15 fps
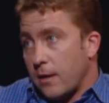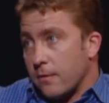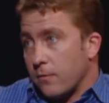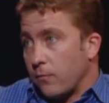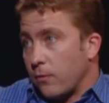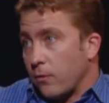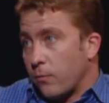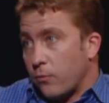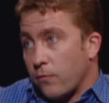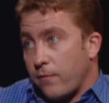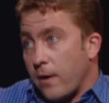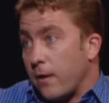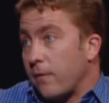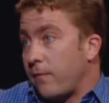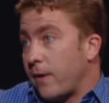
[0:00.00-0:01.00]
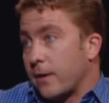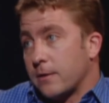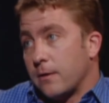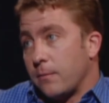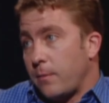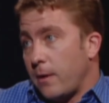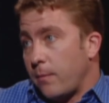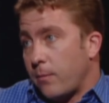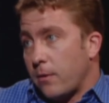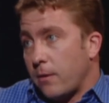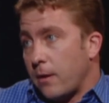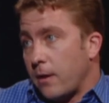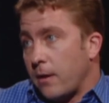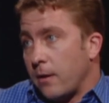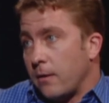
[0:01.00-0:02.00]
has a real profound effect on people.
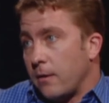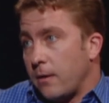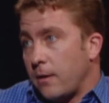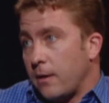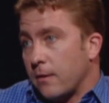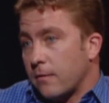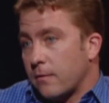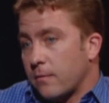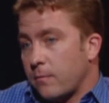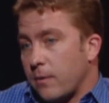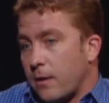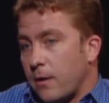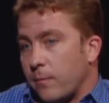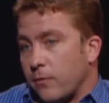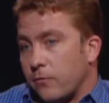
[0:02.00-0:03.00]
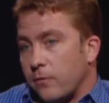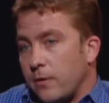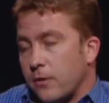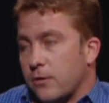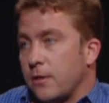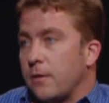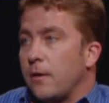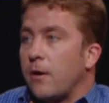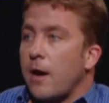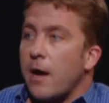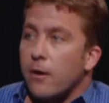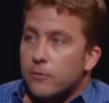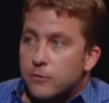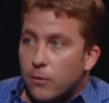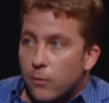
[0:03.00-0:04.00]
And it's become a tradition in their
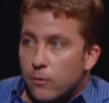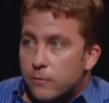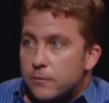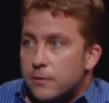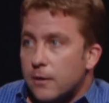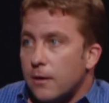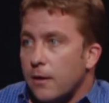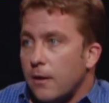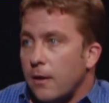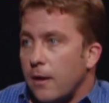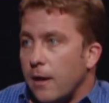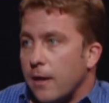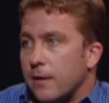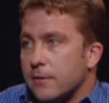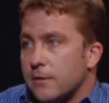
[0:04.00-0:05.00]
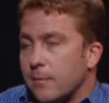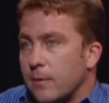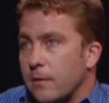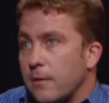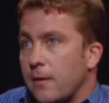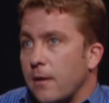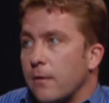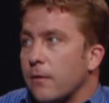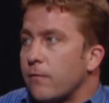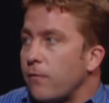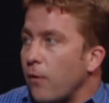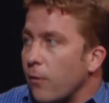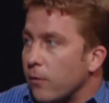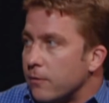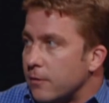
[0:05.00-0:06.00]
households, and it's something that they look
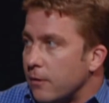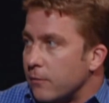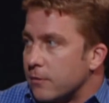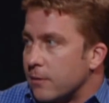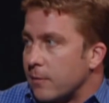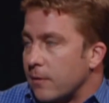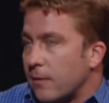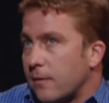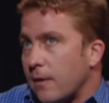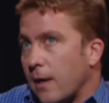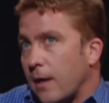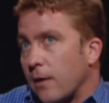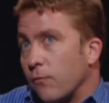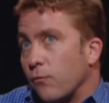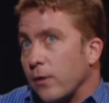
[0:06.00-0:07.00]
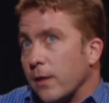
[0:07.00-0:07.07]
forward to, something that they can